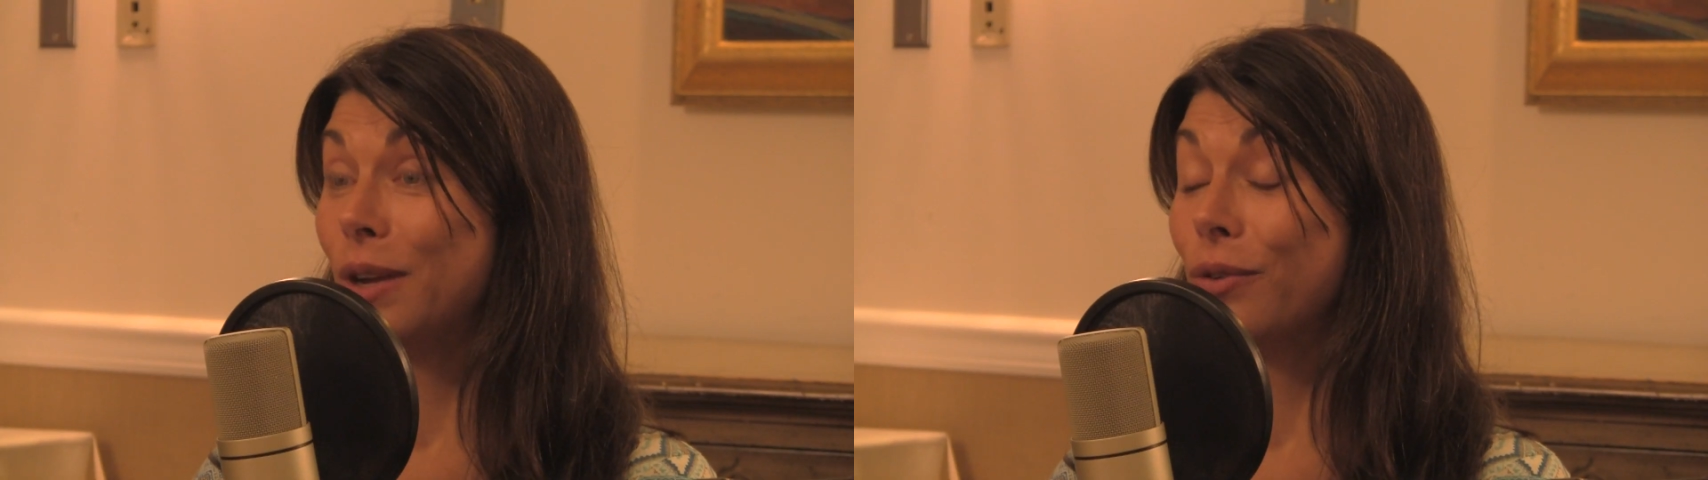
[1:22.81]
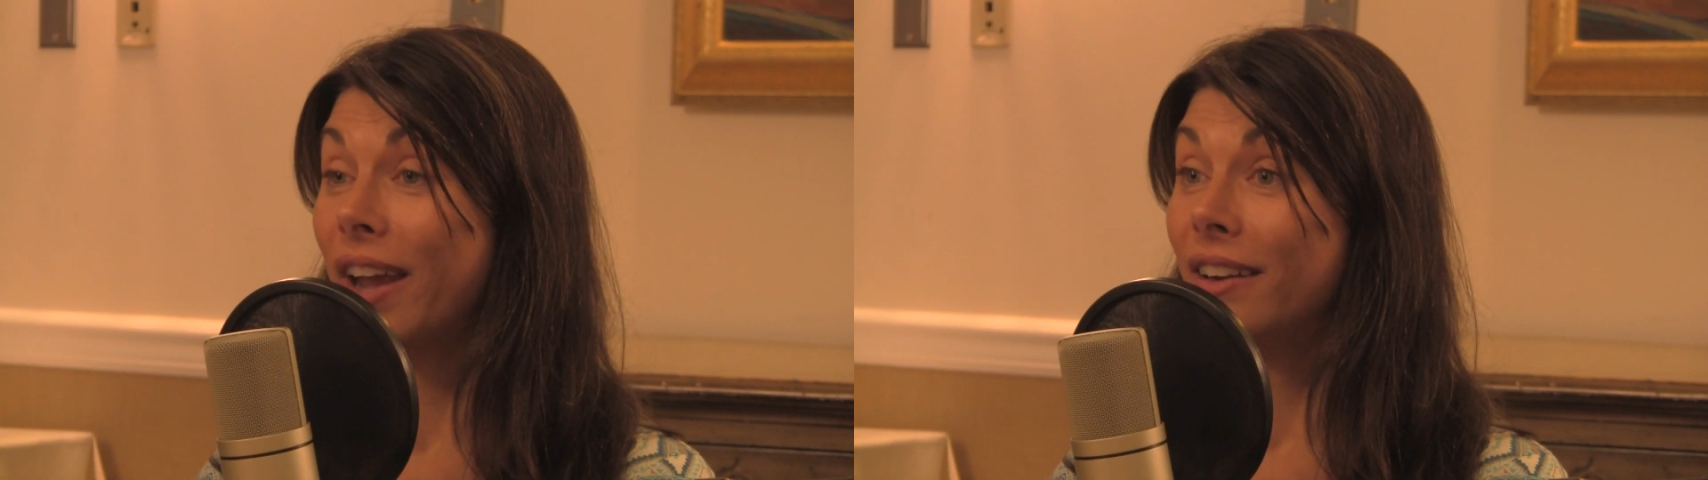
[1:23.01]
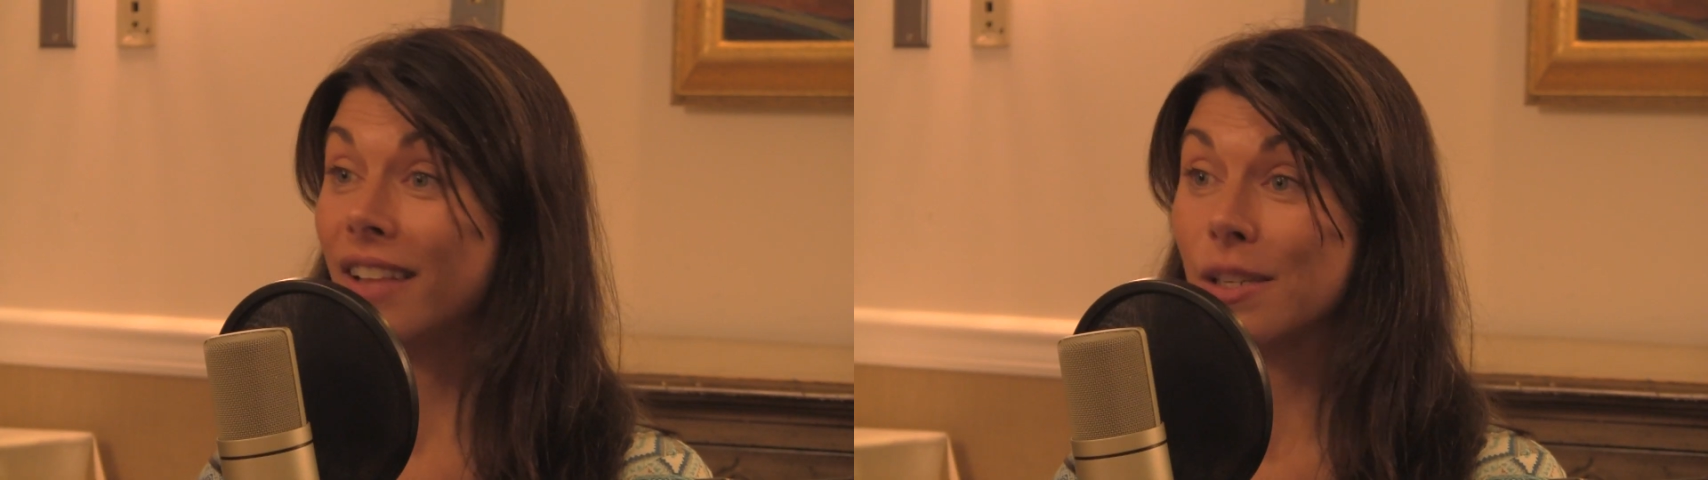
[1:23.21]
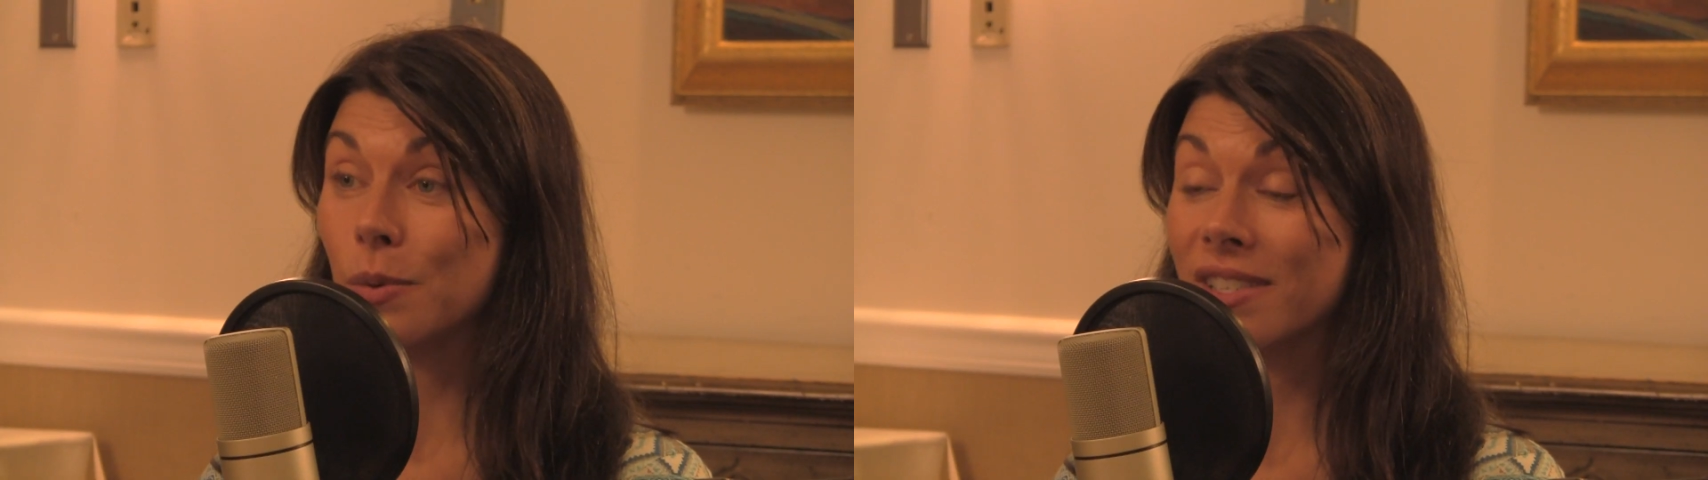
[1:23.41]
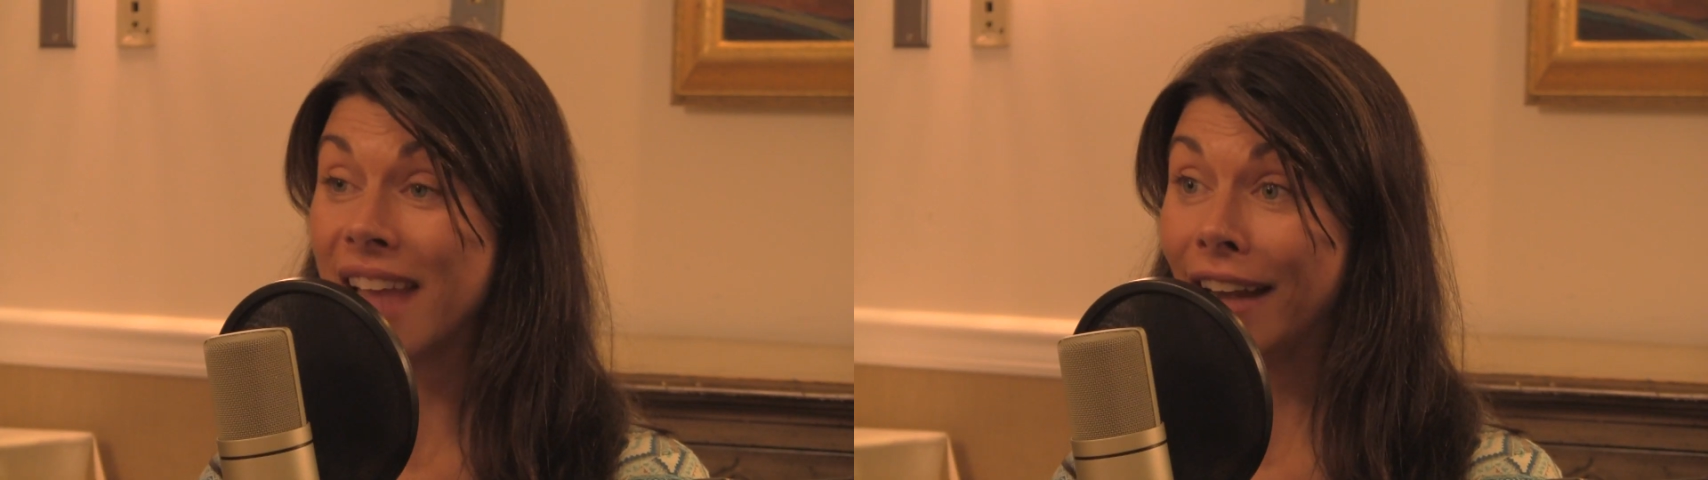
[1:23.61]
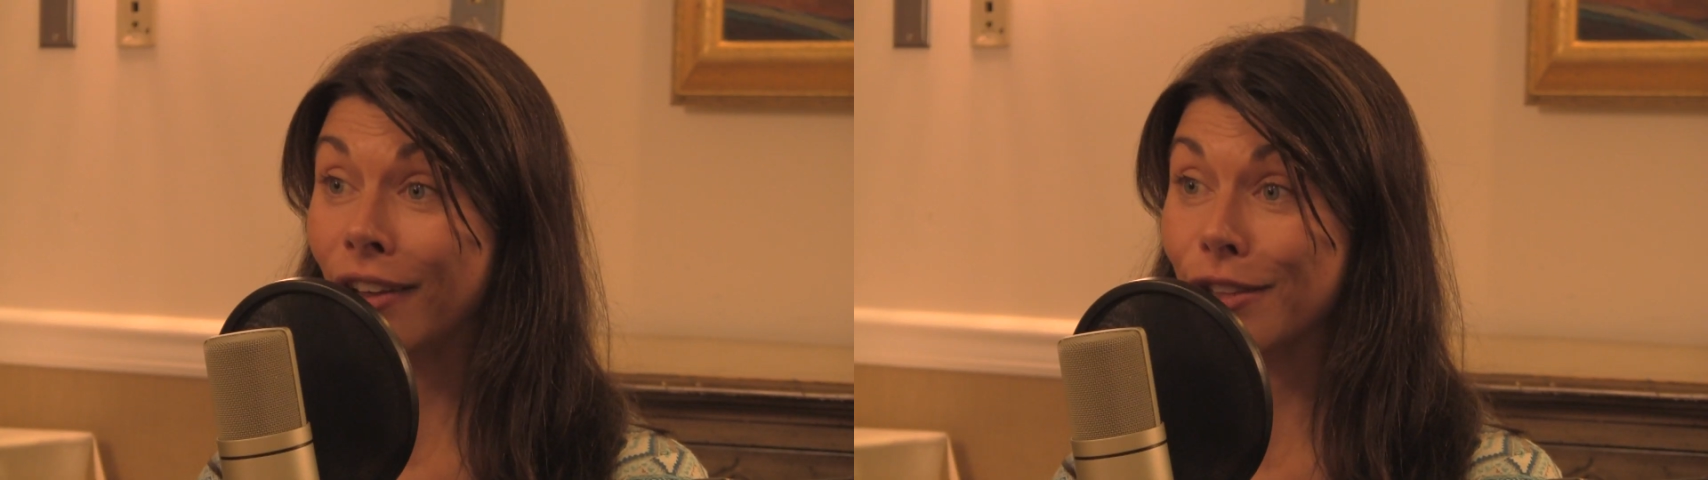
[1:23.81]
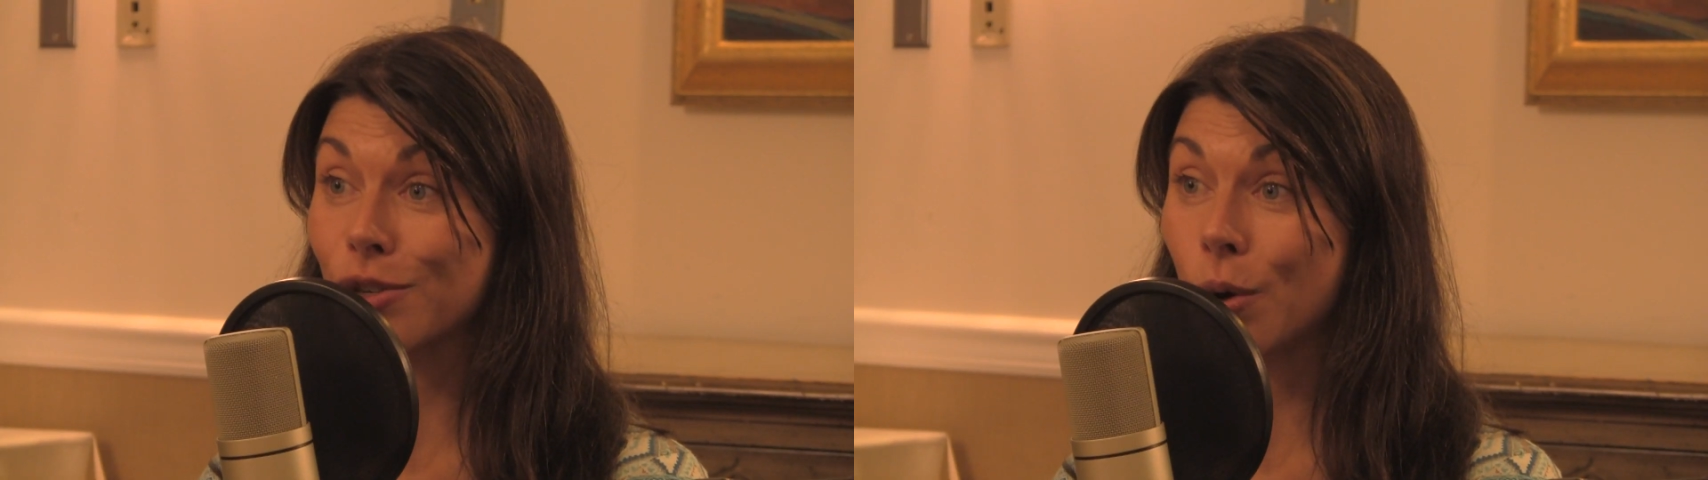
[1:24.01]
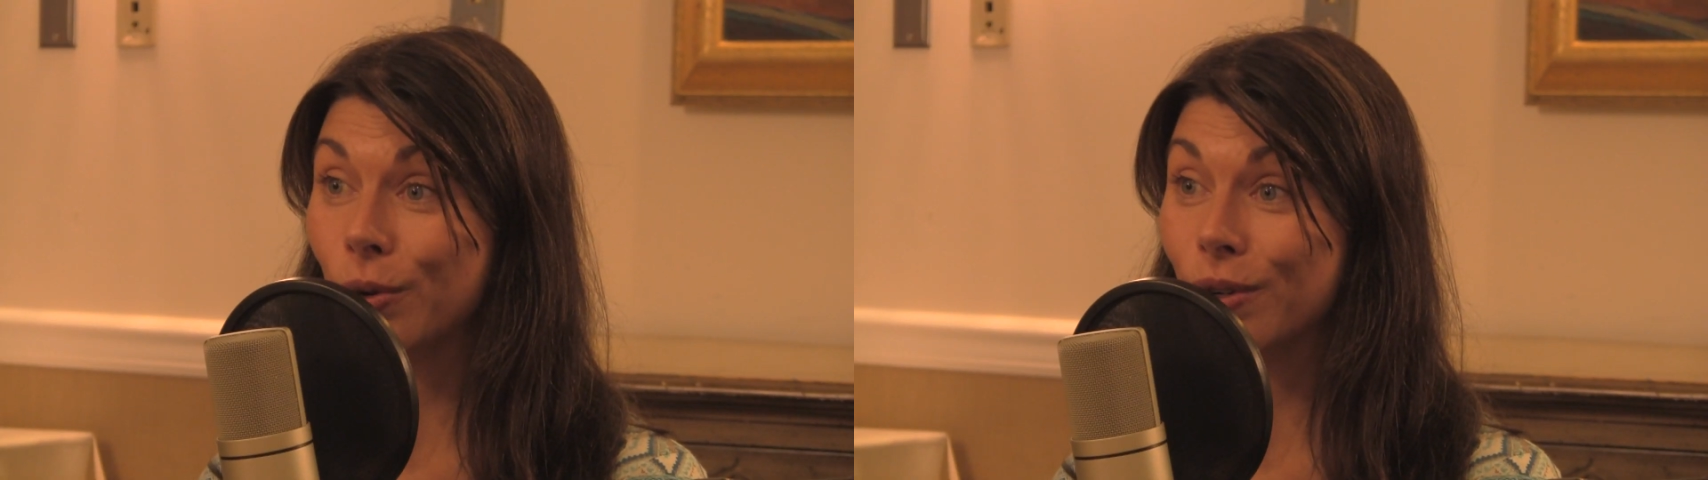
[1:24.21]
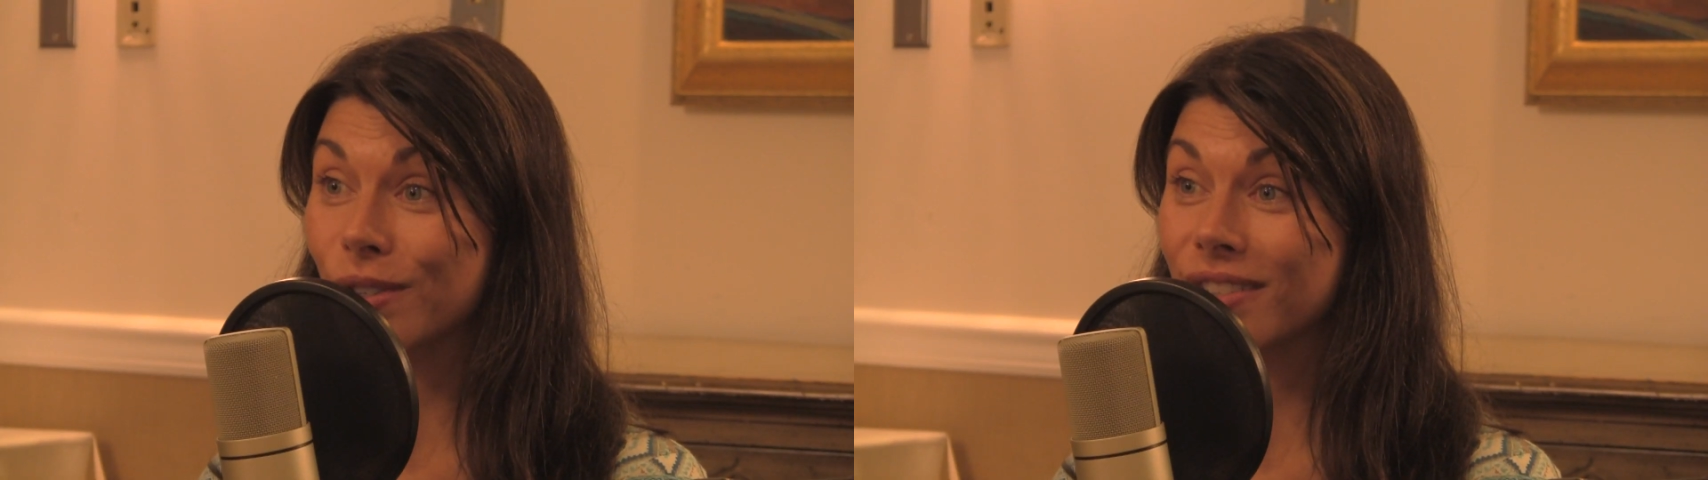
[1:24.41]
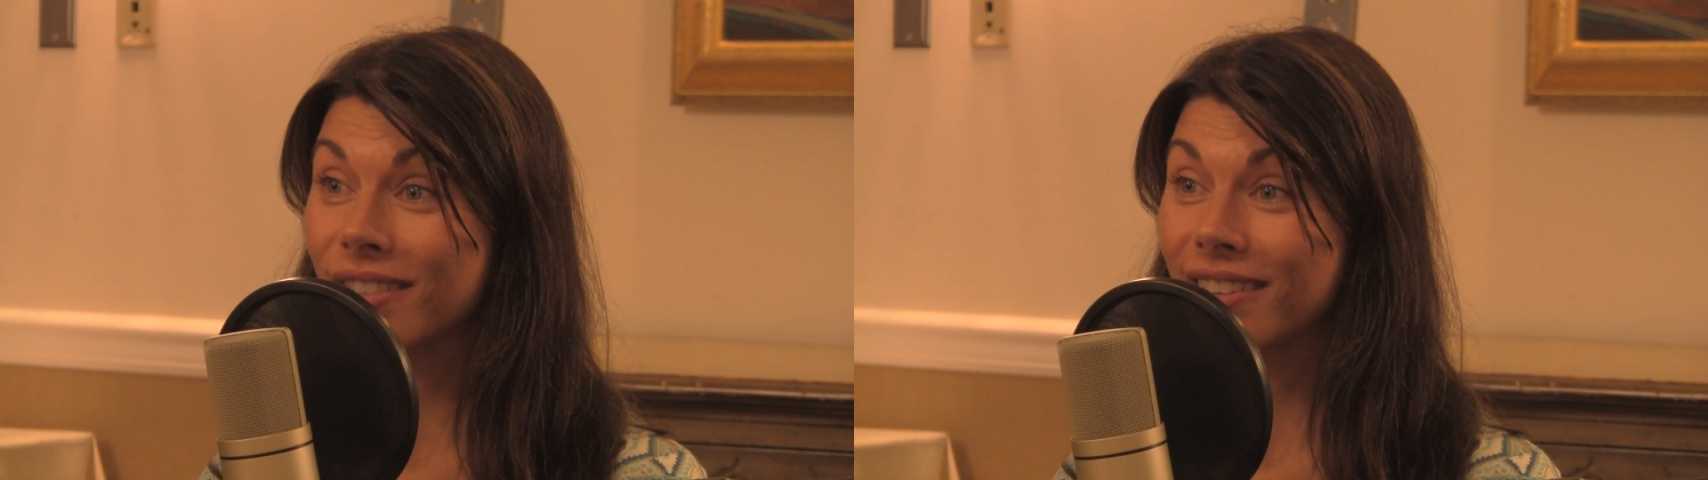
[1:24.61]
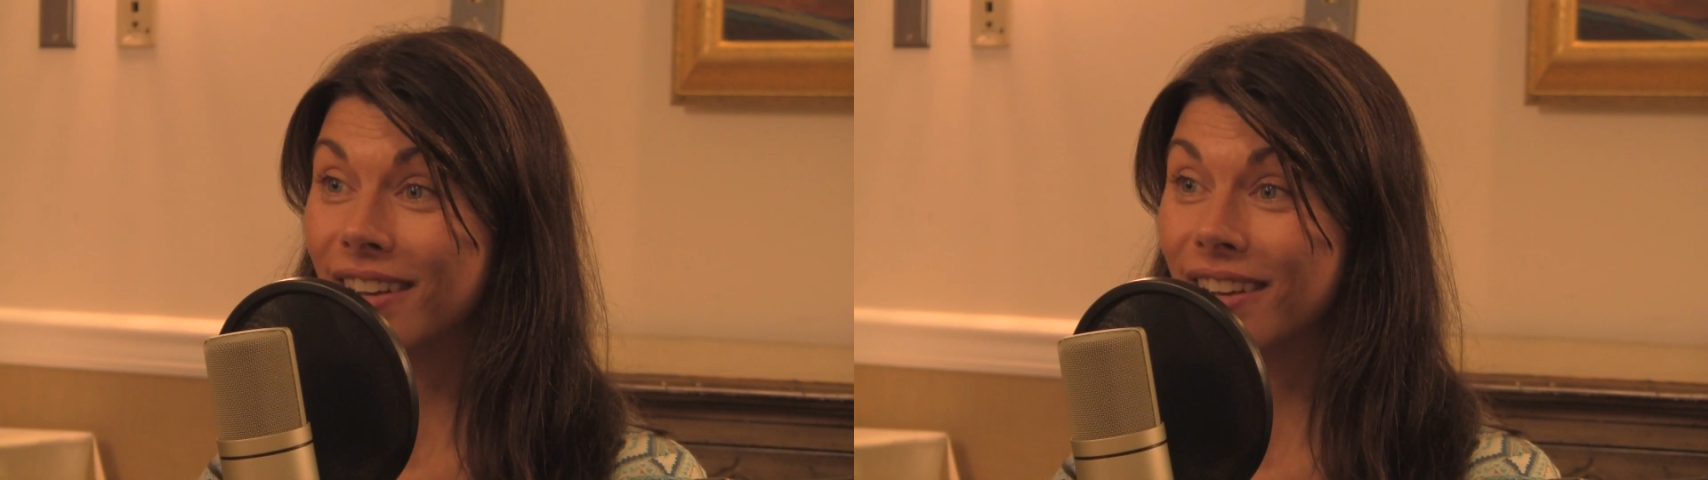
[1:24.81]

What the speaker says: great unless we stand on the shoulders